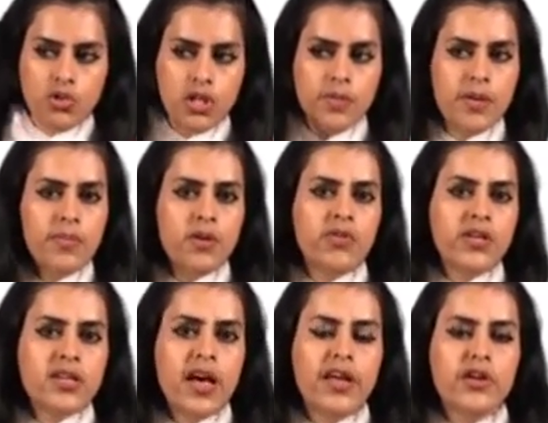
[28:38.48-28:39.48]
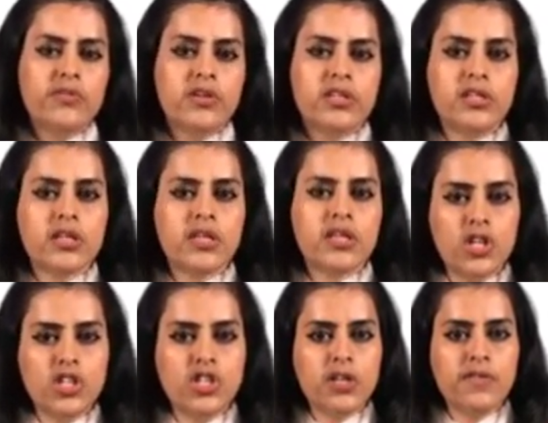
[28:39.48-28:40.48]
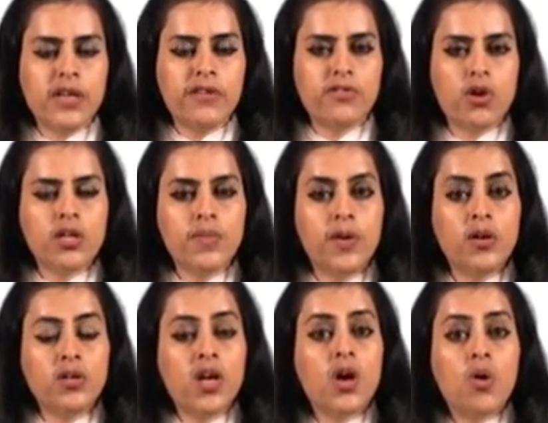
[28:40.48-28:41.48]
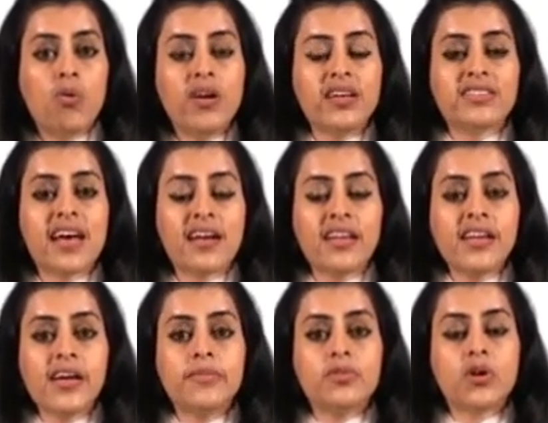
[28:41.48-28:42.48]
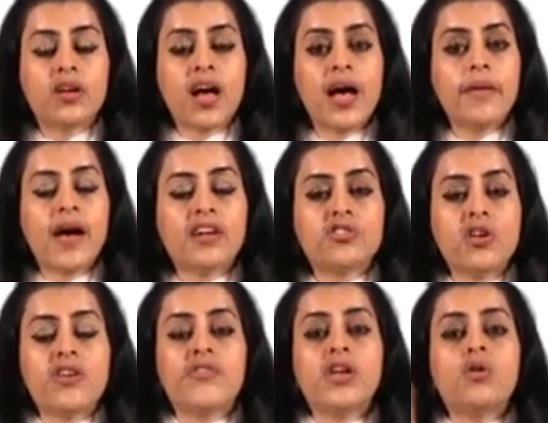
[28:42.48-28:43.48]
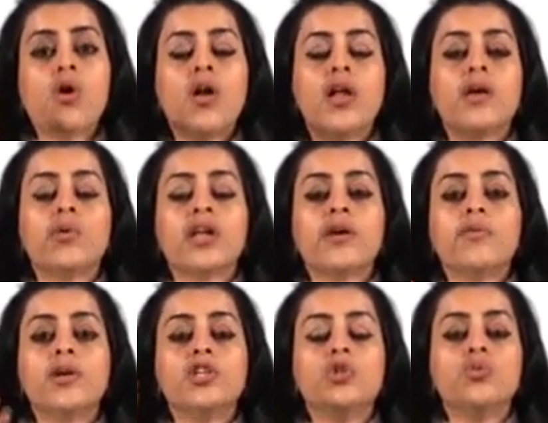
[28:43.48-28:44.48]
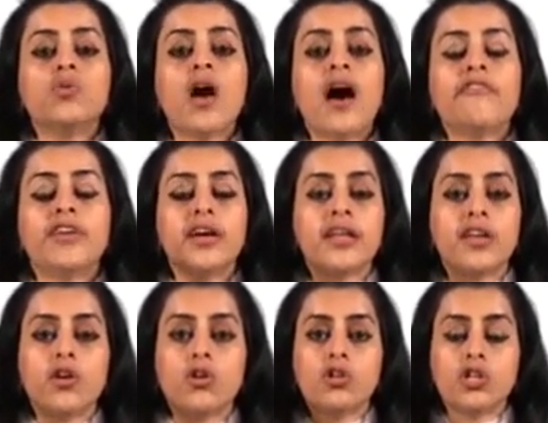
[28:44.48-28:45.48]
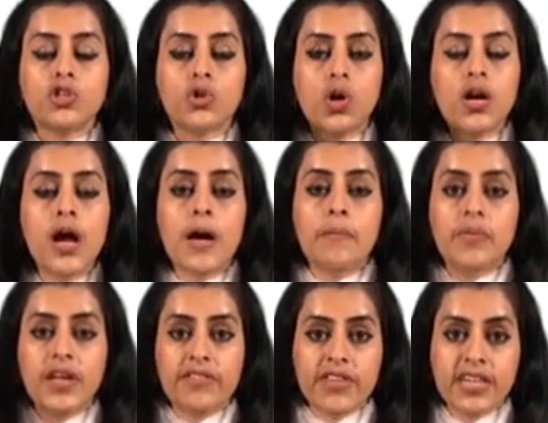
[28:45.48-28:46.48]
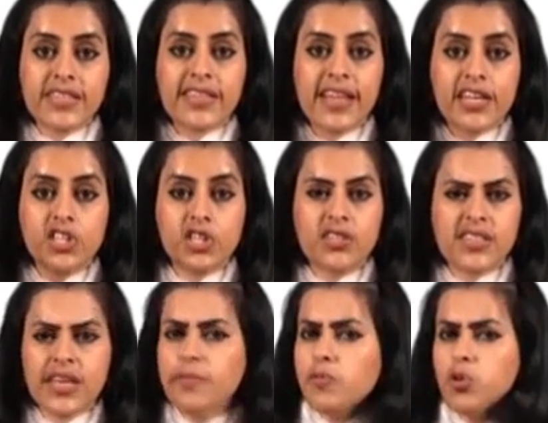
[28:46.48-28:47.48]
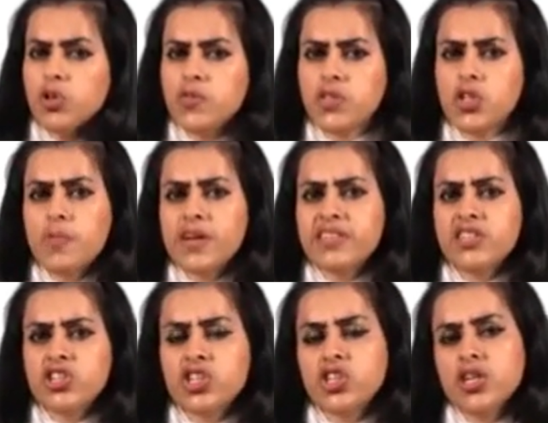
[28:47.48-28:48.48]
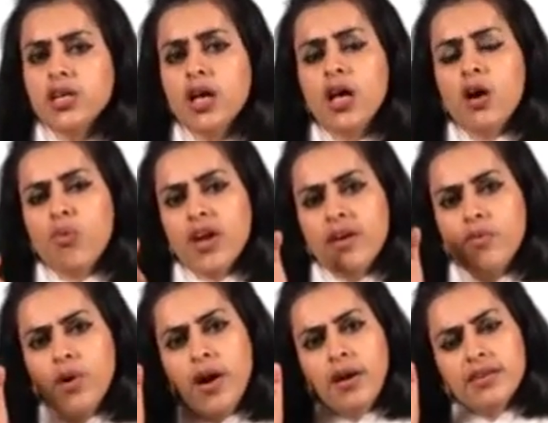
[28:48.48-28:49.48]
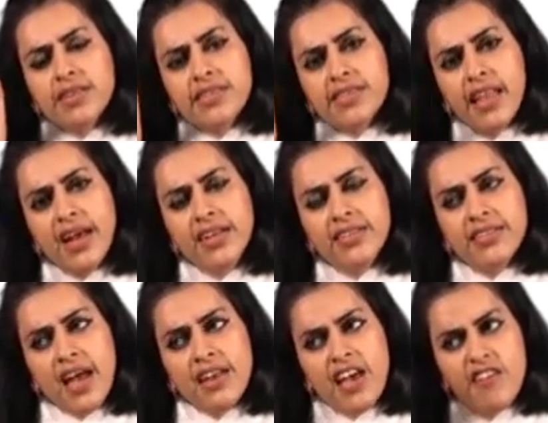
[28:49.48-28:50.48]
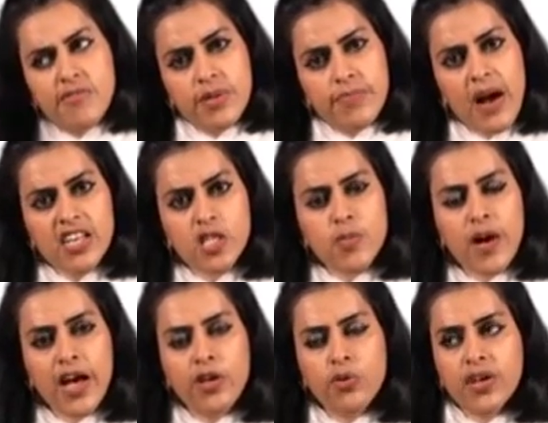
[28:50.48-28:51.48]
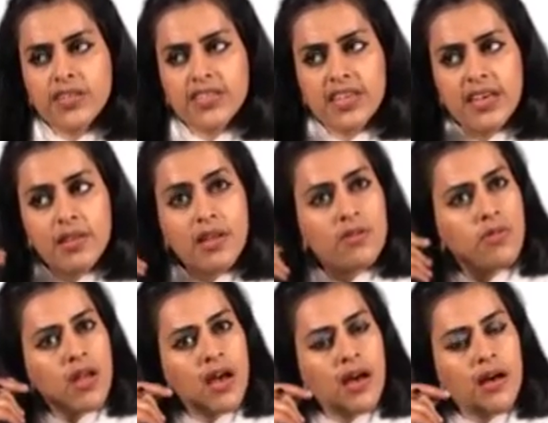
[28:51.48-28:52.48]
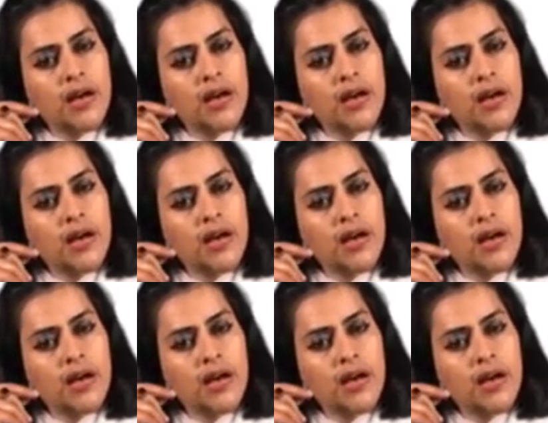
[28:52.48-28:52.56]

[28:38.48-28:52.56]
Do you remember what kind of the written communication we have talked about? What exactly I am doing? I am actually recalling whatever you have done in your previous lecture. Same goes with your presentation. Whatever slides that have been passed by, you can say that